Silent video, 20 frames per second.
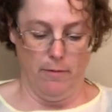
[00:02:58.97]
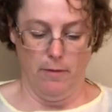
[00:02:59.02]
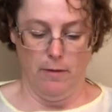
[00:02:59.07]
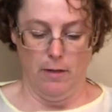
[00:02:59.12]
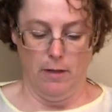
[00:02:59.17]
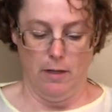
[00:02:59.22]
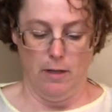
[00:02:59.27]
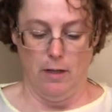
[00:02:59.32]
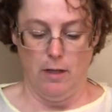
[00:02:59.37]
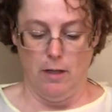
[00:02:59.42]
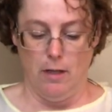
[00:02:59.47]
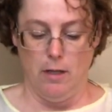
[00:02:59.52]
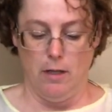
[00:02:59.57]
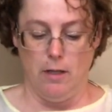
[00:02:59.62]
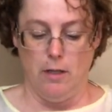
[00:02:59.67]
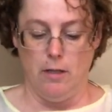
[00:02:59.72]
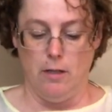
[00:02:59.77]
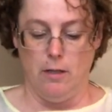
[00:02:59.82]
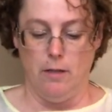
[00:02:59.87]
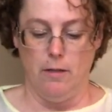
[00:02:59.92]

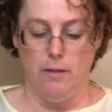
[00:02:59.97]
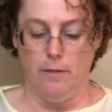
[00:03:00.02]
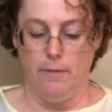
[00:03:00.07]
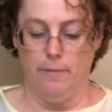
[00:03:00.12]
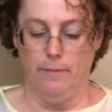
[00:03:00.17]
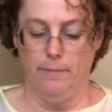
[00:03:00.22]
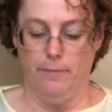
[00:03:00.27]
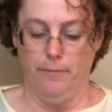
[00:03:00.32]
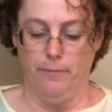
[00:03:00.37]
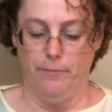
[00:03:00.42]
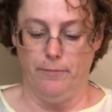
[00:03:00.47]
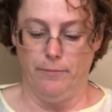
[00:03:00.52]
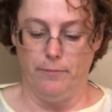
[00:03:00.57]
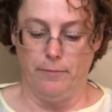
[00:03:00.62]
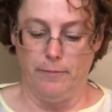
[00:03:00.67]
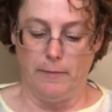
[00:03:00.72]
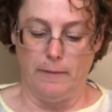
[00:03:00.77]
[no speech]